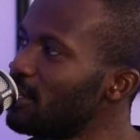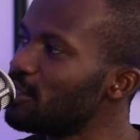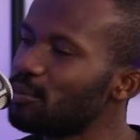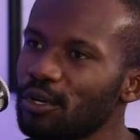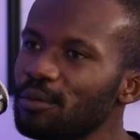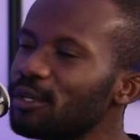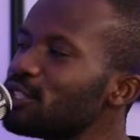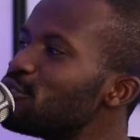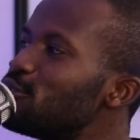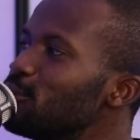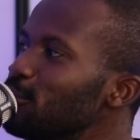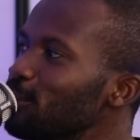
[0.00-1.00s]
to pretty
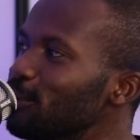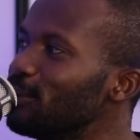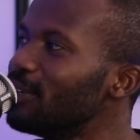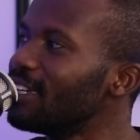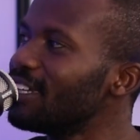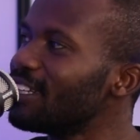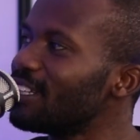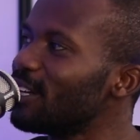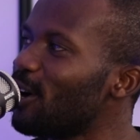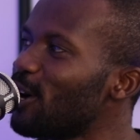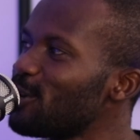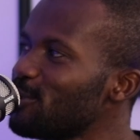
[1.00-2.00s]
much do
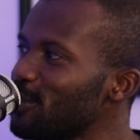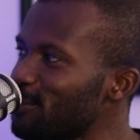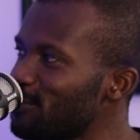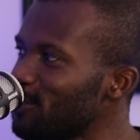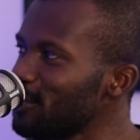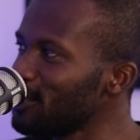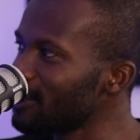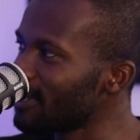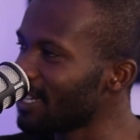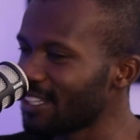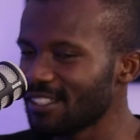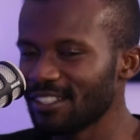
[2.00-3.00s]
the hard work for you,
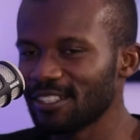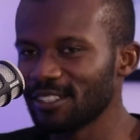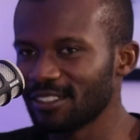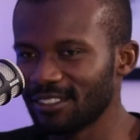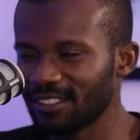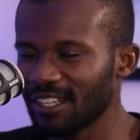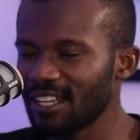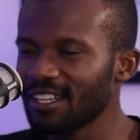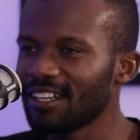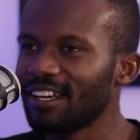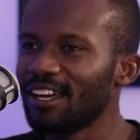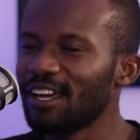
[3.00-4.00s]
as they say.